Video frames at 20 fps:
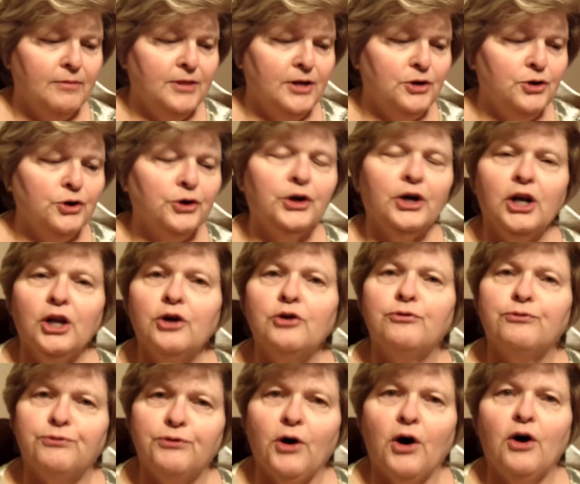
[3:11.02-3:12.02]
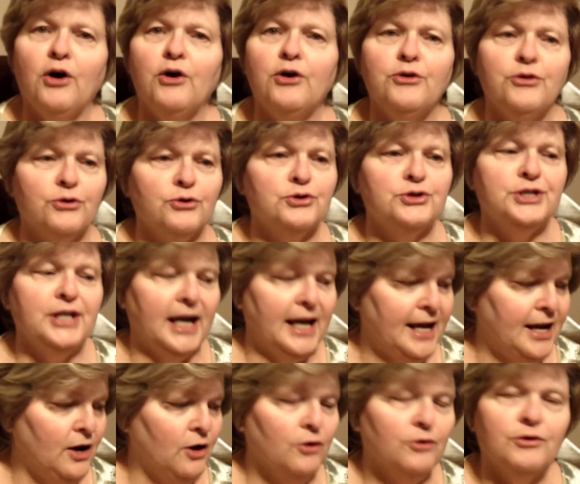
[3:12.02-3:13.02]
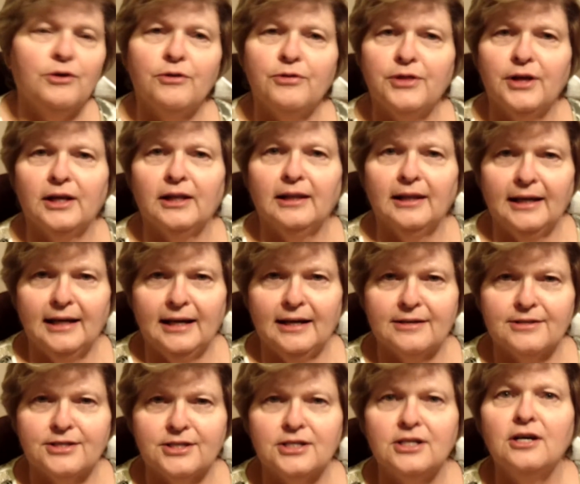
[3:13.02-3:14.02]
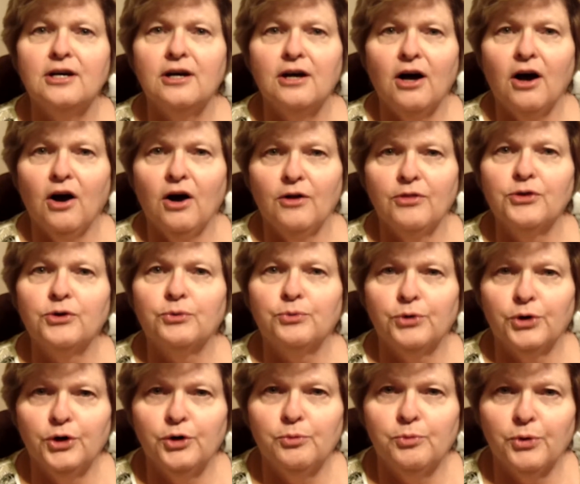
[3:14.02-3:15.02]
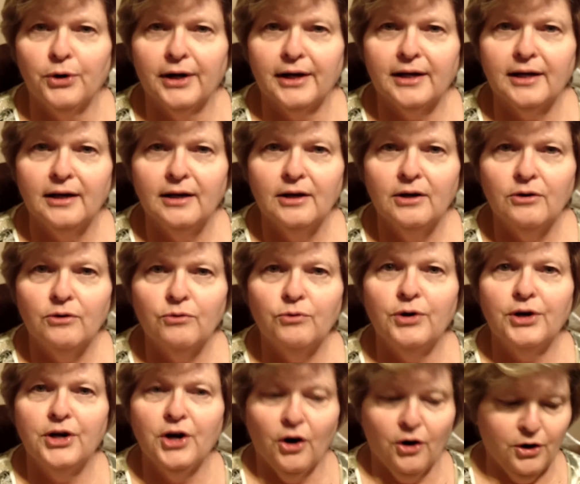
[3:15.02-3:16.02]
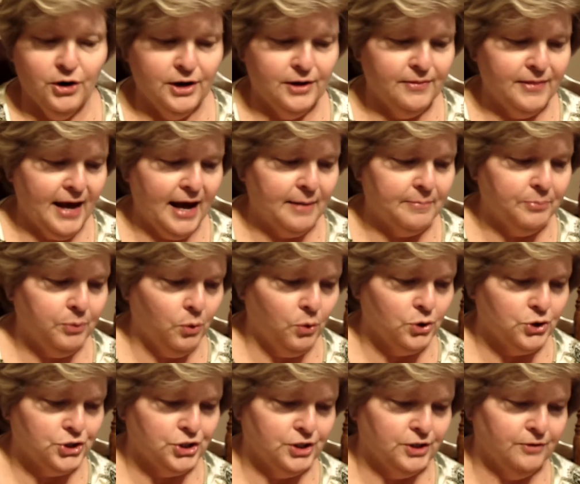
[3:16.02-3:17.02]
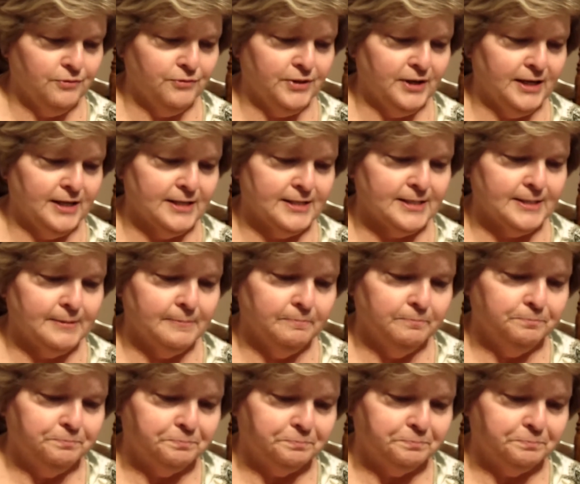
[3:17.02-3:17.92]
then you're going to look farther down the list on the rubric regarding that portion of this.